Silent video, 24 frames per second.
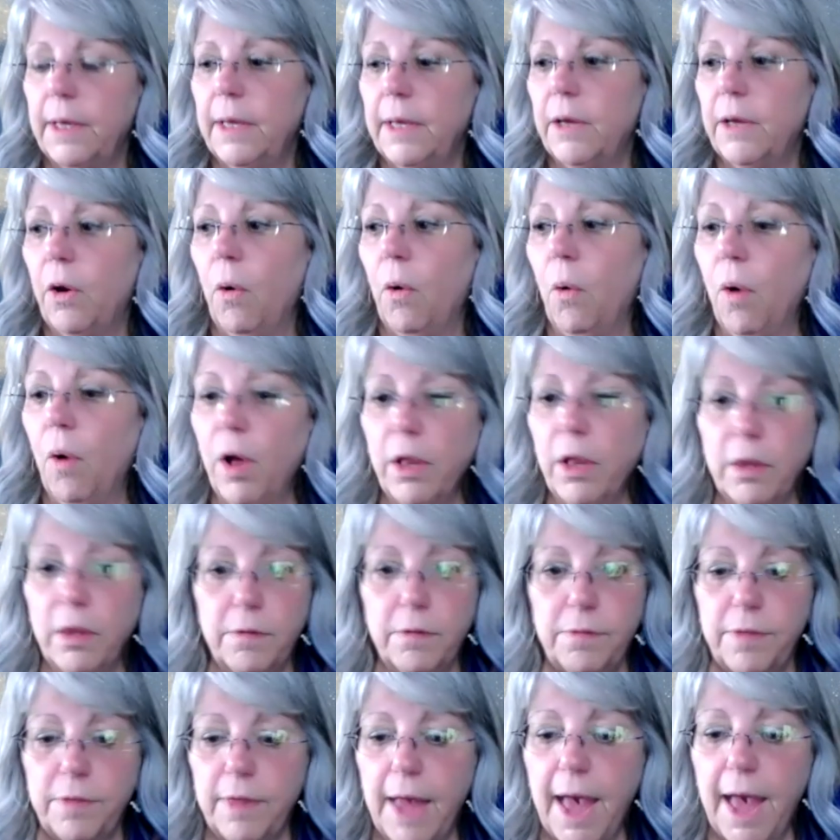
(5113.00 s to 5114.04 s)
All
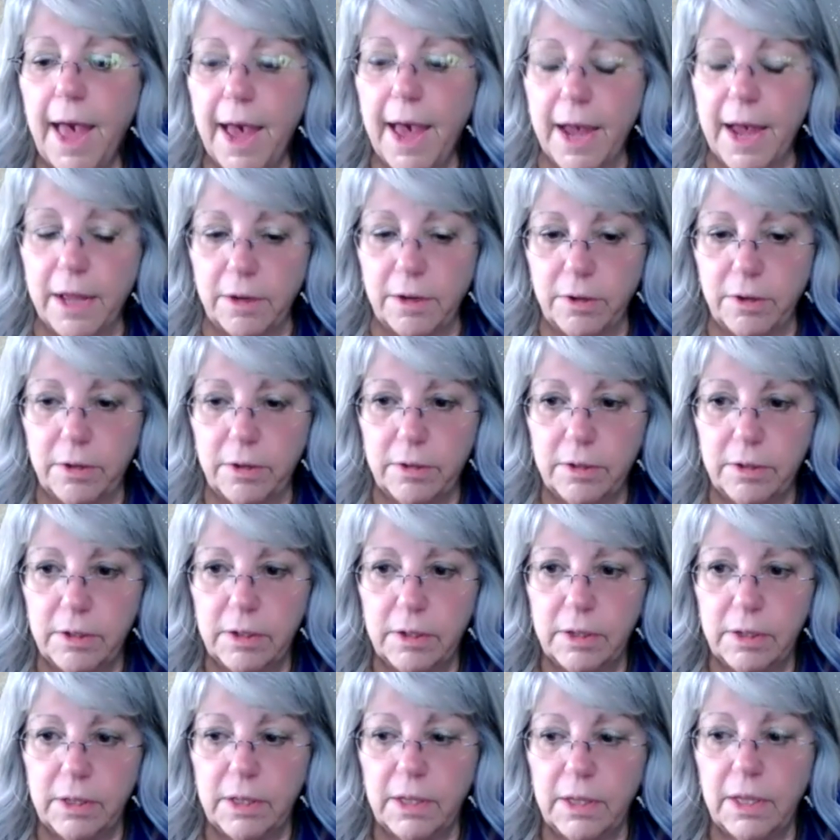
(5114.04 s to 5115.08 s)
of that
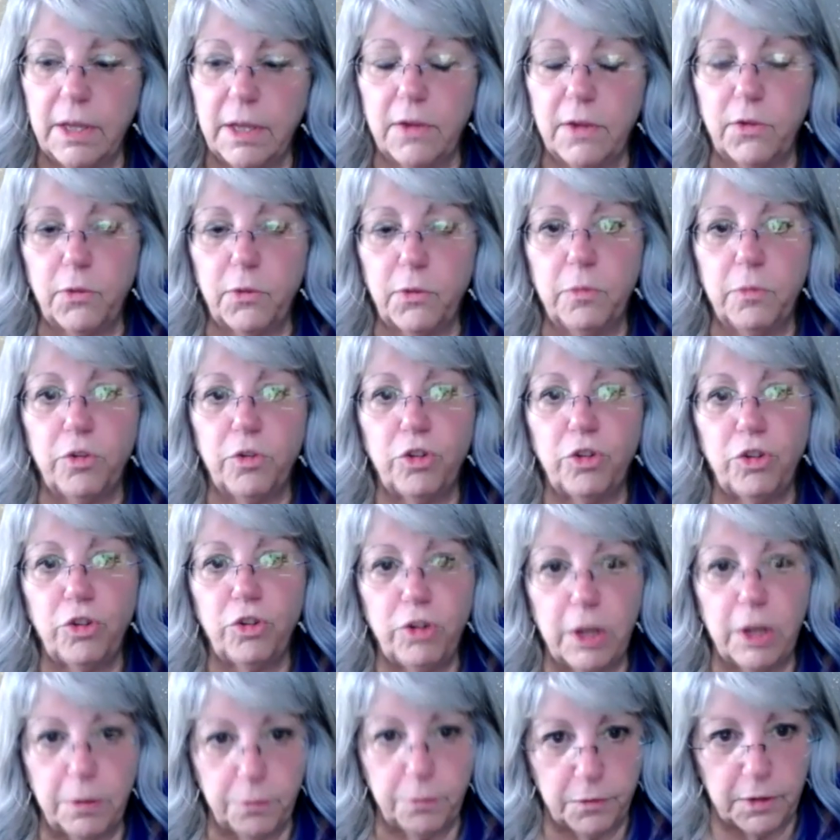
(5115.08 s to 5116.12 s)
is
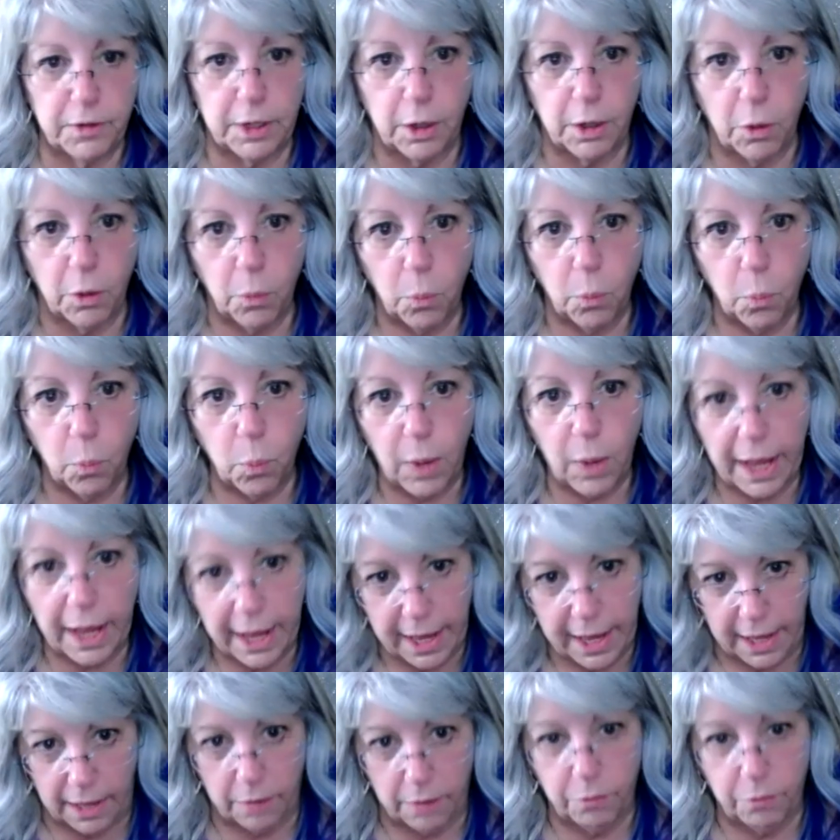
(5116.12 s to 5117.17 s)
shifting
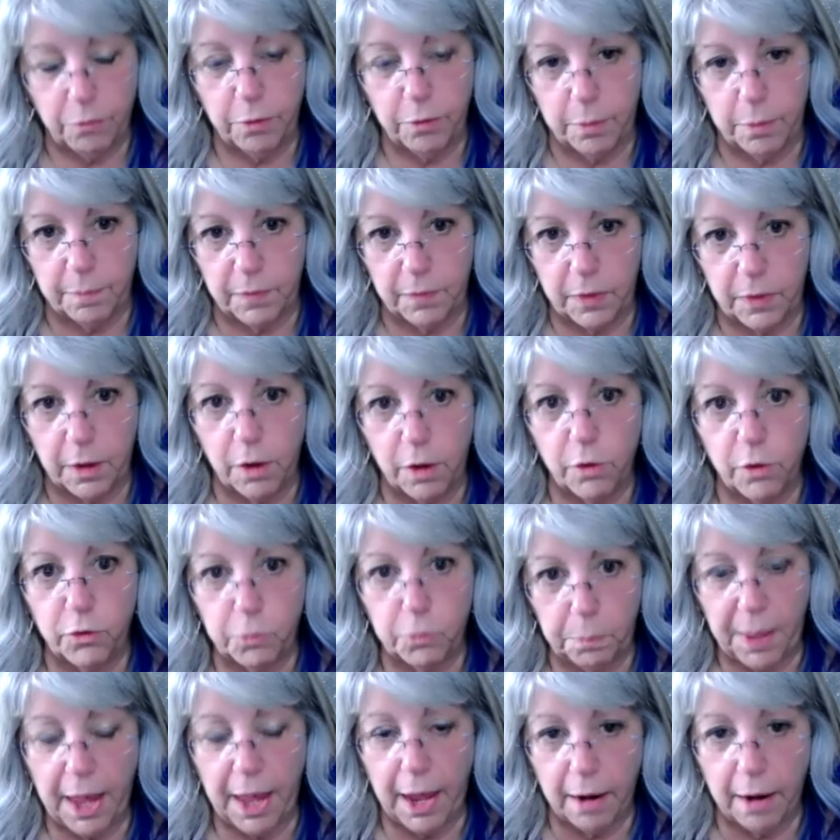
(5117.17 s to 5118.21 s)
away from those
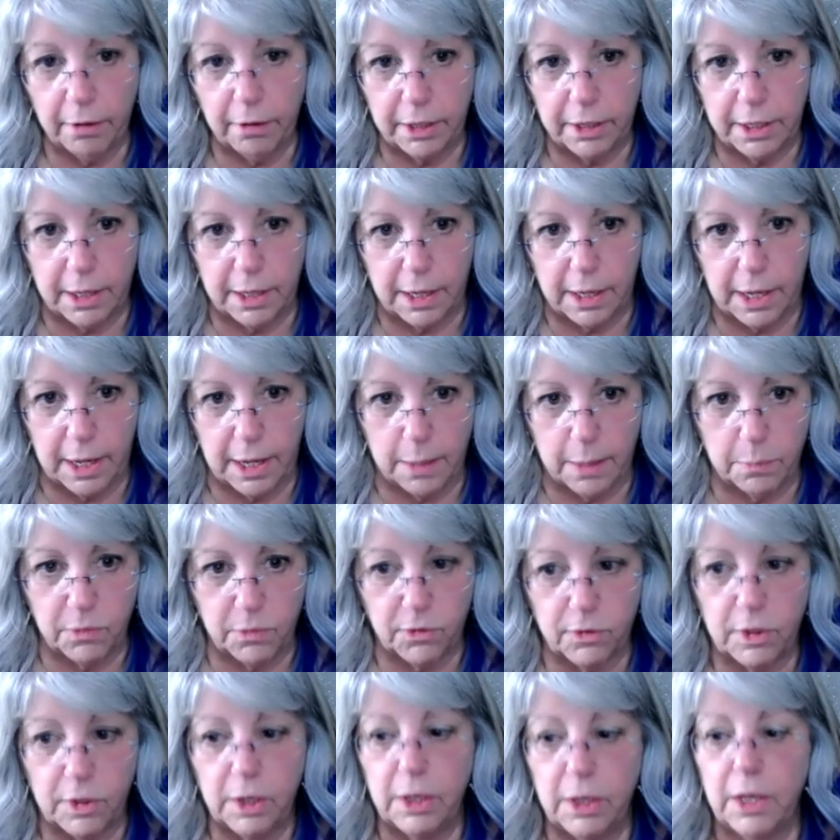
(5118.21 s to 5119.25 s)

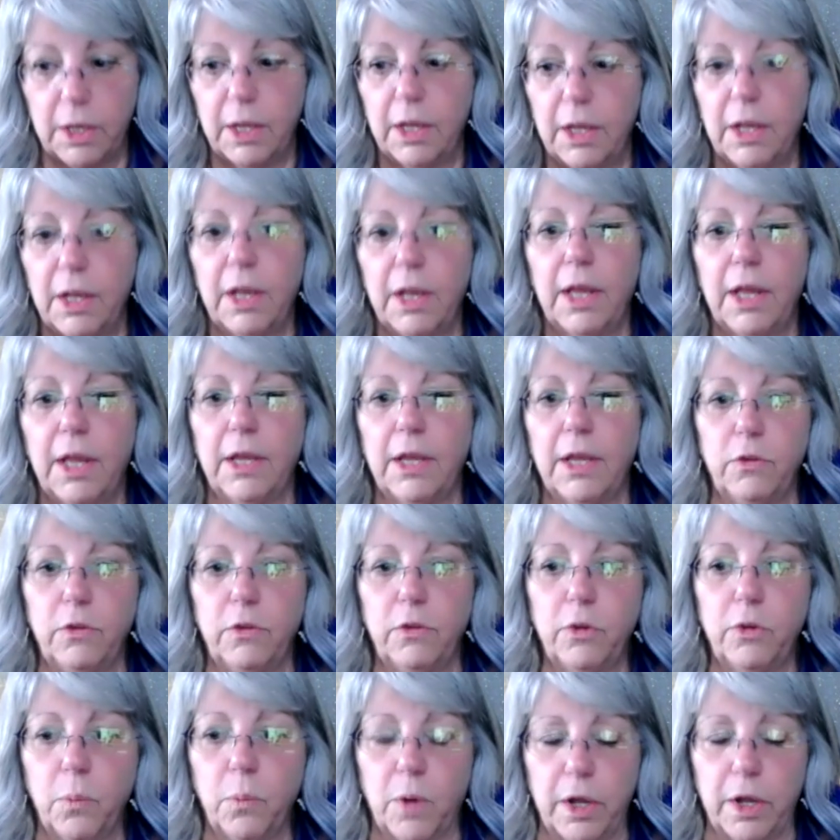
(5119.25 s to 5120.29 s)
paradigms
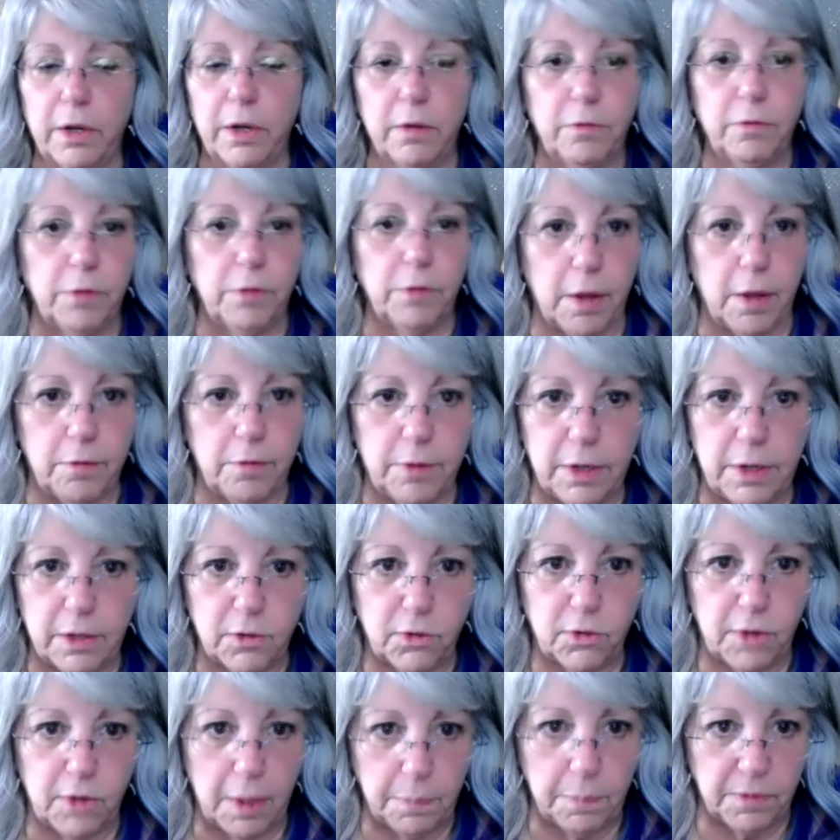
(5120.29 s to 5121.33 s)
into one of love and
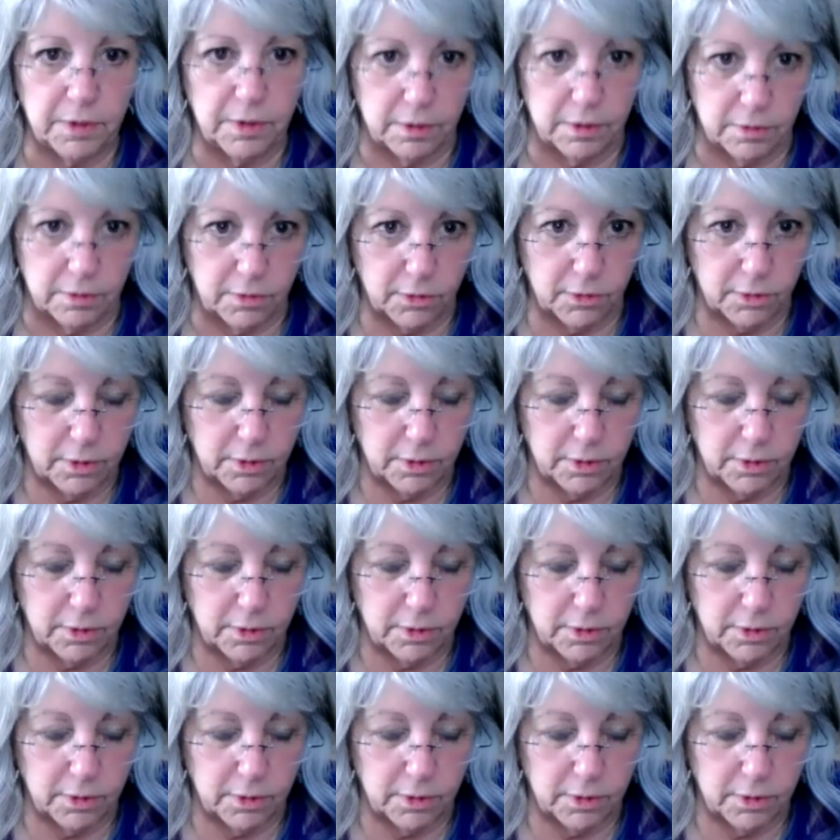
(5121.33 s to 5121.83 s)
acceptance.